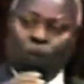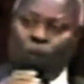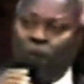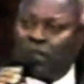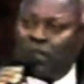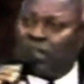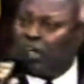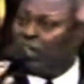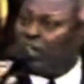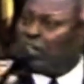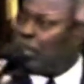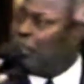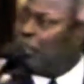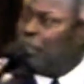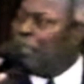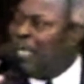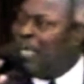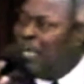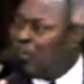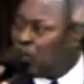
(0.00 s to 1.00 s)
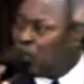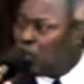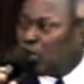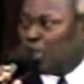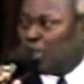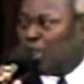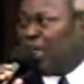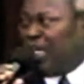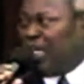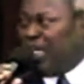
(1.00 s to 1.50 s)
what is the
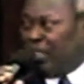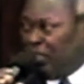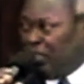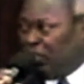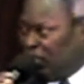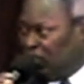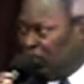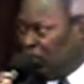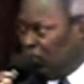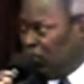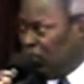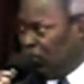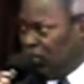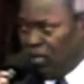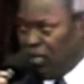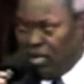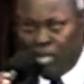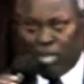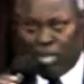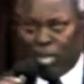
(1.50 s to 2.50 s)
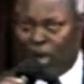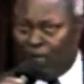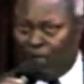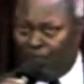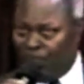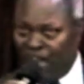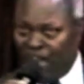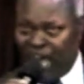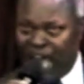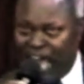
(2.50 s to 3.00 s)
ministry
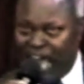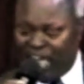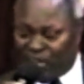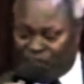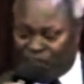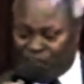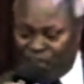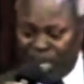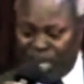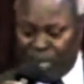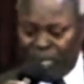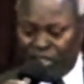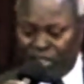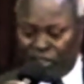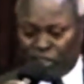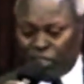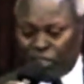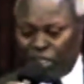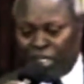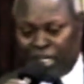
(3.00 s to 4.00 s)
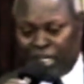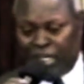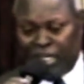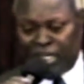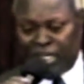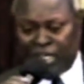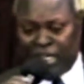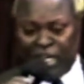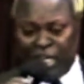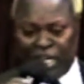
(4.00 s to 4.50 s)
of that flaming
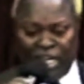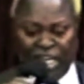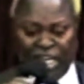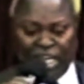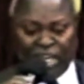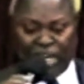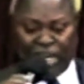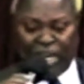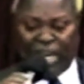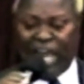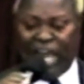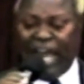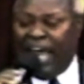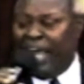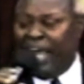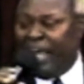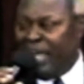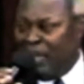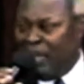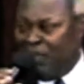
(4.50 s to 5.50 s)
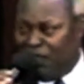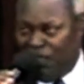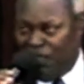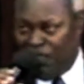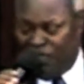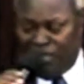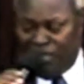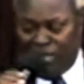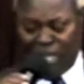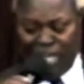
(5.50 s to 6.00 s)
sword in your life,
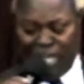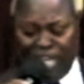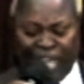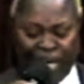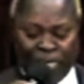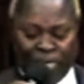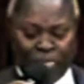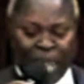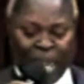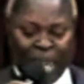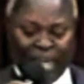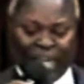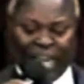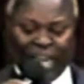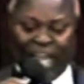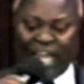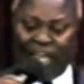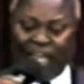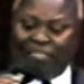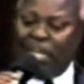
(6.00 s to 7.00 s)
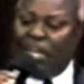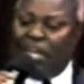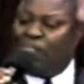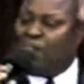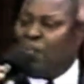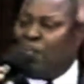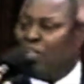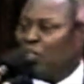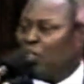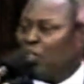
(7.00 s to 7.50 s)
in my life?
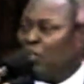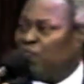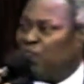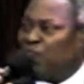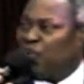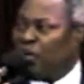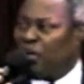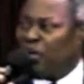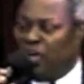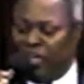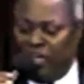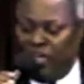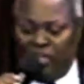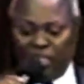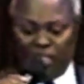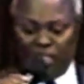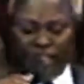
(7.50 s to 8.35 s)
First of all,